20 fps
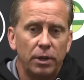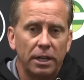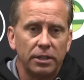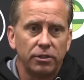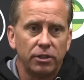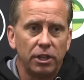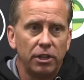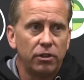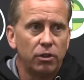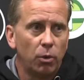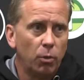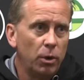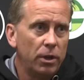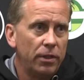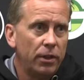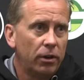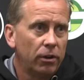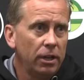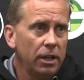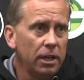destiny to
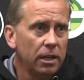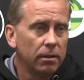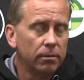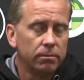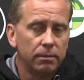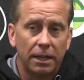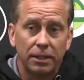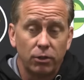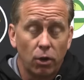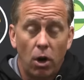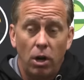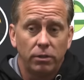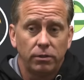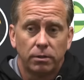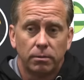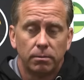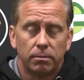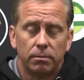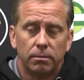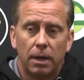win their league. That's
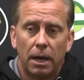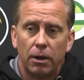awesome.